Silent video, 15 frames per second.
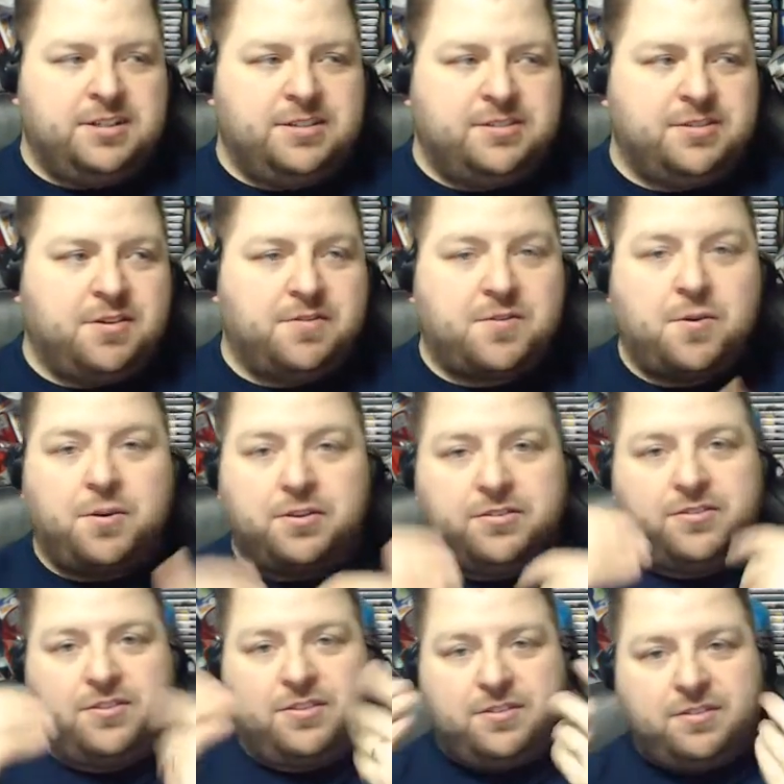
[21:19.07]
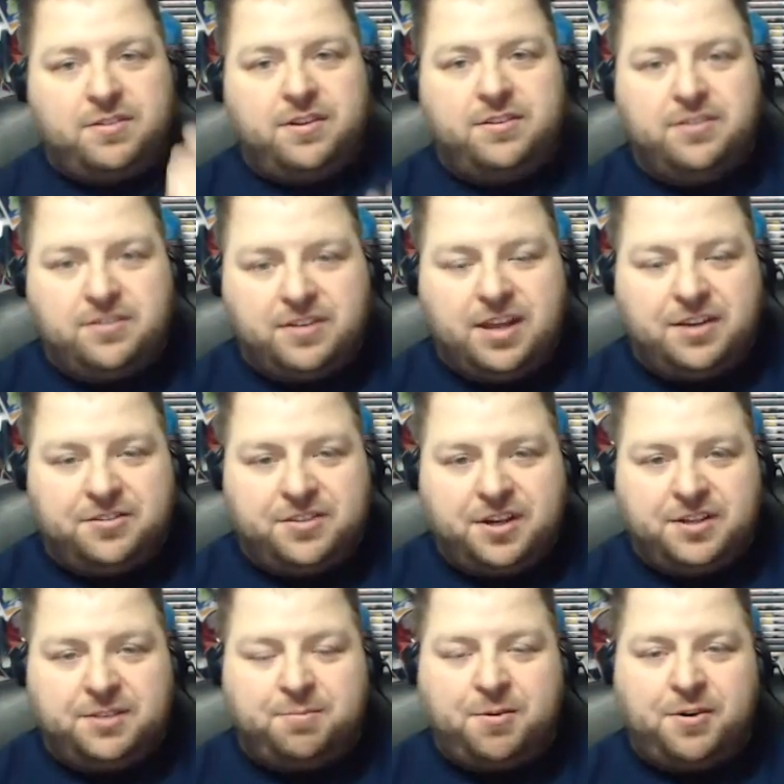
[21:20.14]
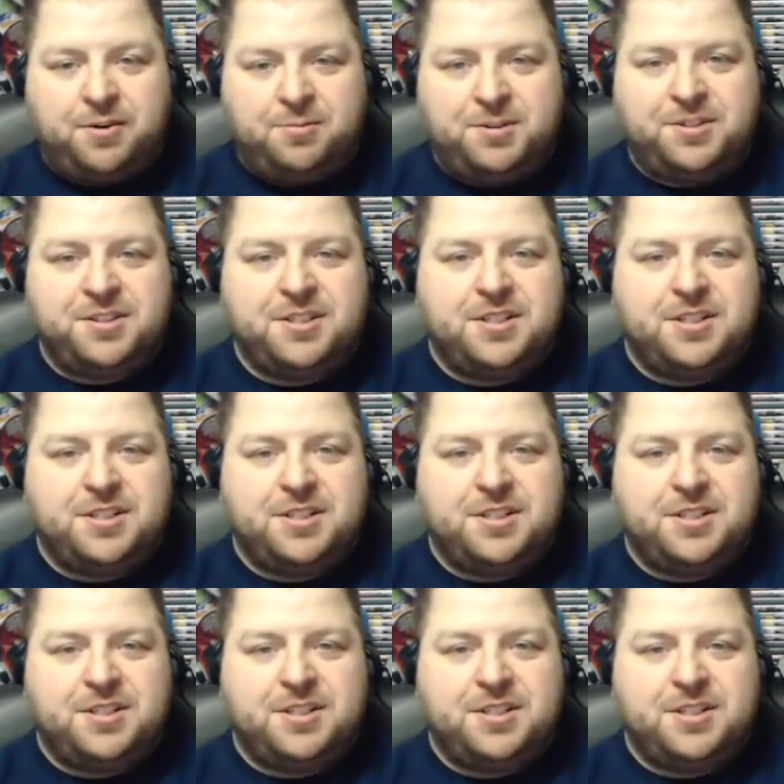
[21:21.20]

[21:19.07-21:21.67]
So of course this is now Zelda portable